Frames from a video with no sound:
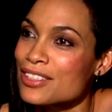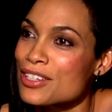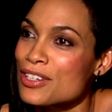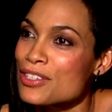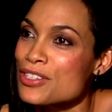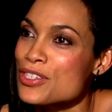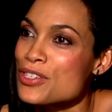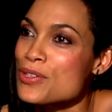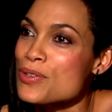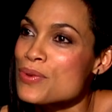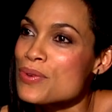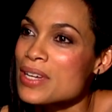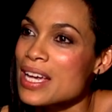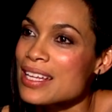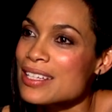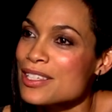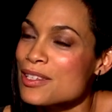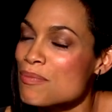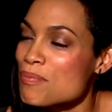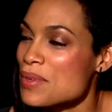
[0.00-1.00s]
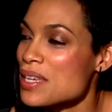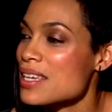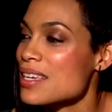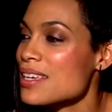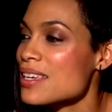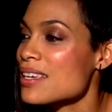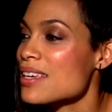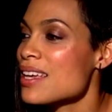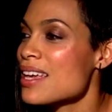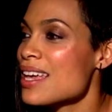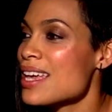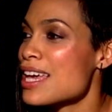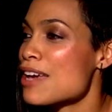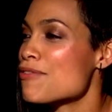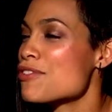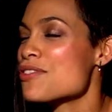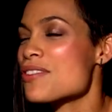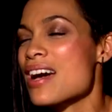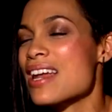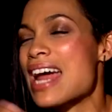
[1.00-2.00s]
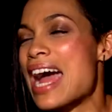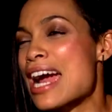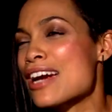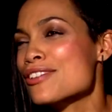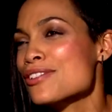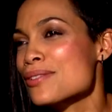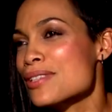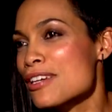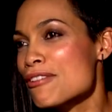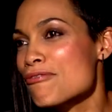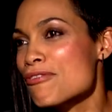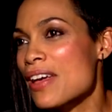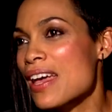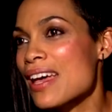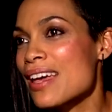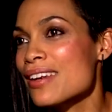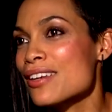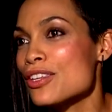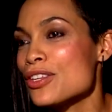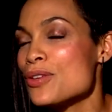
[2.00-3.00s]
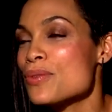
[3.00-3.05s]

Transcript: you know, you get to be, if you're not actually a fan,